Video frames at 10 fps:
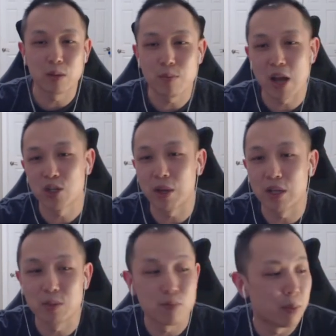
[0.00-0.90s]
matchup
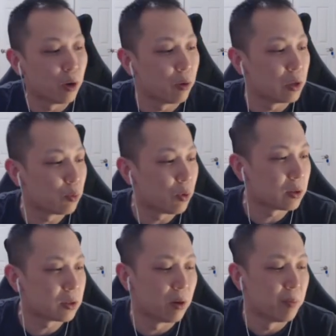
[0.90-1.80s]
against Melmetal as well.
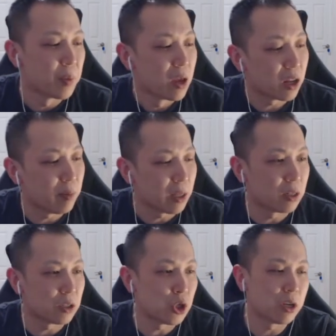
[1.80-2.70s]
So I'm going to make the
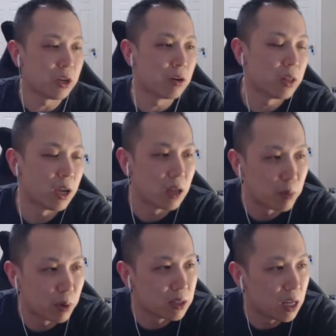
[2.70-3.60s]
decision here that I'm
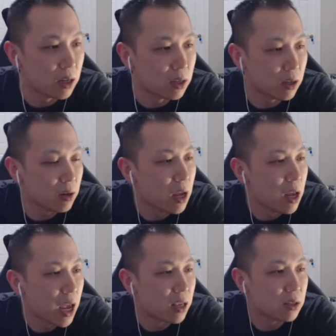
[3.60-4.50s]
going to stay in here,
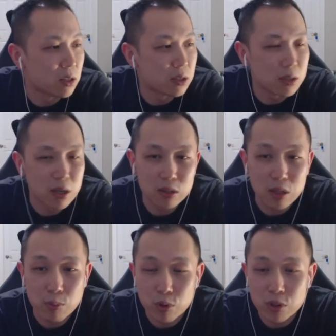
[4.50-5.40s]
as this is the
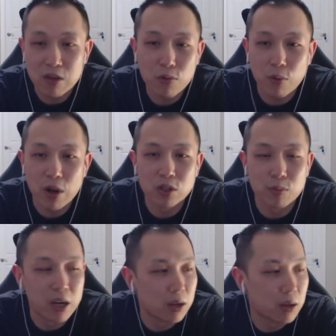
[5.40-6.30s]
perceived threat to
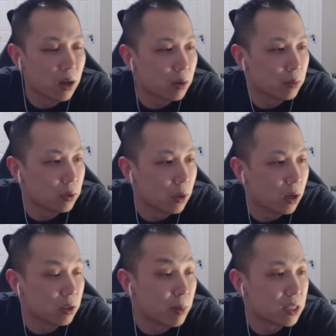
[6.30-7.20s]

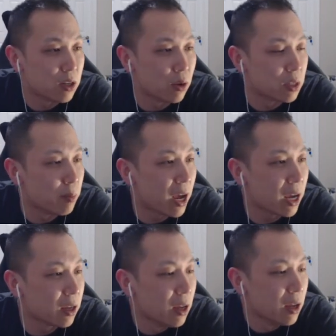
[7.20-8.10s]
my steals in the
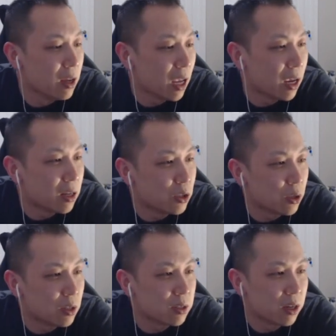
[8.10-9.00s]
back. And as you
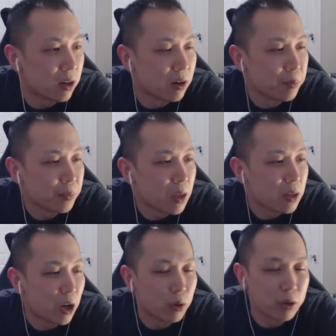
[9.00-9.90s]
can see here,
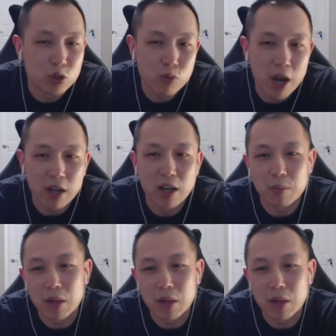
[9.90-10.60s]
not only does Dragonite